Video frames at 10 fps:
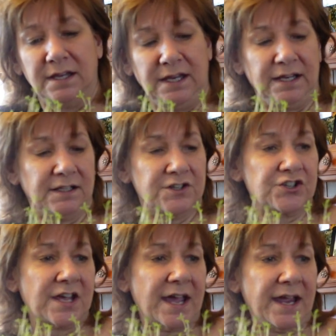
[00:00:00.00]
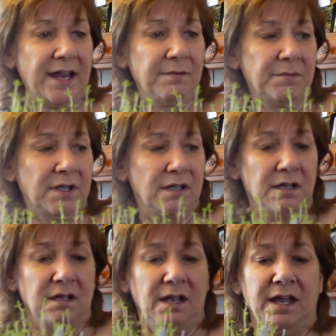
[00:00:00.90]
English thyme,
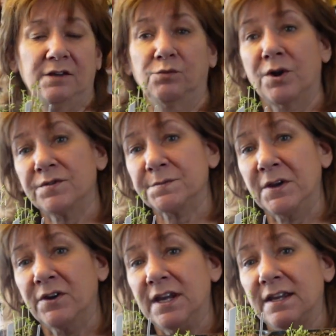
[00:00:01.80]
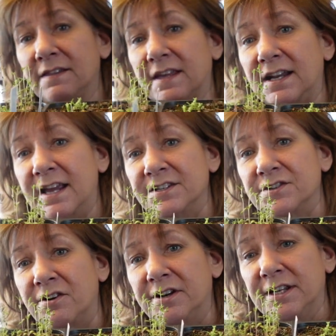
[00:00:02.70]
and rosemary that I
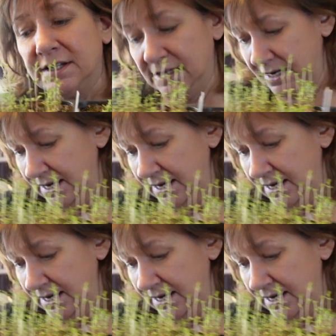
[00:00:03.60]
started.